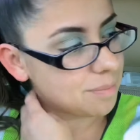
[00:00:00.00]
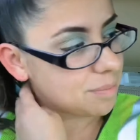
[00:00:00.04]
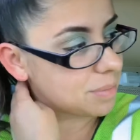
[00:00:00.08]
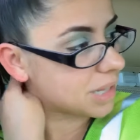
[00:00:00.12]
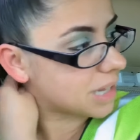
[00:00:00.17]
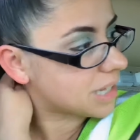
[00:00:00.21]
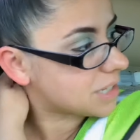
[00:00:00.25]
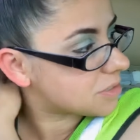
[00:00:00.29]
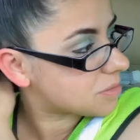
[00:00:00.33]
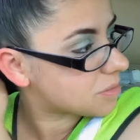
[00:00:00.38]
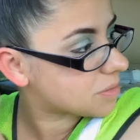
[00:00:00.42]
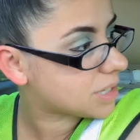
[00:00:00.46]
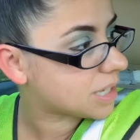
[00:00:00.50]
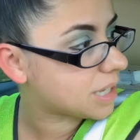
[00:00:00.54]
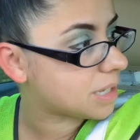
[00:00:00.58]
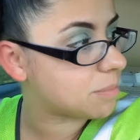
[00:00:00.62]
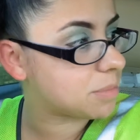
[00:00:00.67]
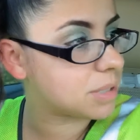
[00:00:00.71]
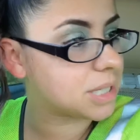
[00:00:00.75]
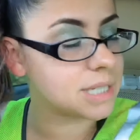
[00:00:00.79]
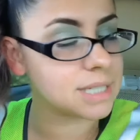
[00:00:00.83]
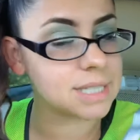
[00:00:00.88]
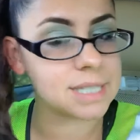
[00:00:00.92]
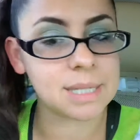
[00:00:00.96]
But that's okay,
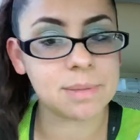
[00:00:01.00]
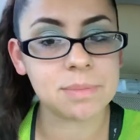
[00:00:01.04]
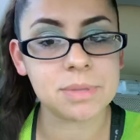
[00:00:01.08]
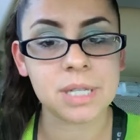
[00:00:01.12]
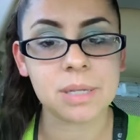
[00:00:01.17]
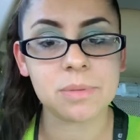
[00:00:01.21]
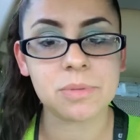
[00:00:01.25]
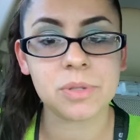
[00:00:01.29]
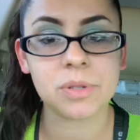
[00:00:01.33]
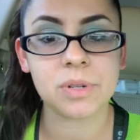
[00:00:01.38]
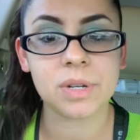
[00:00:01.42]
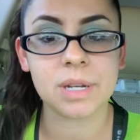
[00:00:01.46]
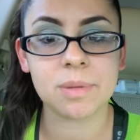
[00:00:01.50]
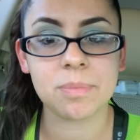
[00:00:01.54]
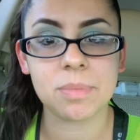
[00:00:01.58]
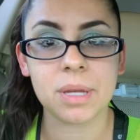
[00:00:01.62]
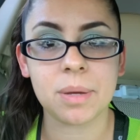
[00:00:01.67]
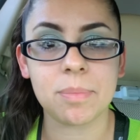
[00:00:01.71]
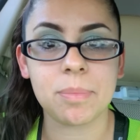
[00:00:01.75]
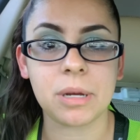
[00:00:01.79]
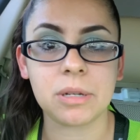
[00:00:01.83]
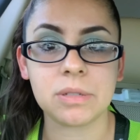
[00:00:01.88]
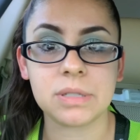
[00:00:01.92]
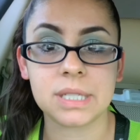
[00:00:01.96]
because sometimes they're going to
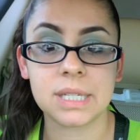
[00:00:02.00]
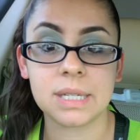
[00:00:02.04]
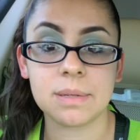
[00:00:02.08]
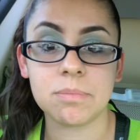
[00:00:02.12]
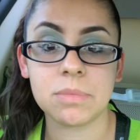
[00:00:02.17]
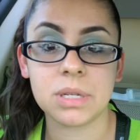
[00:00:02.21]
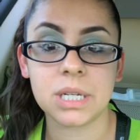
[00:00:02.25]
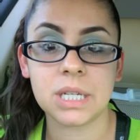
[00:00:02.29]
be about 10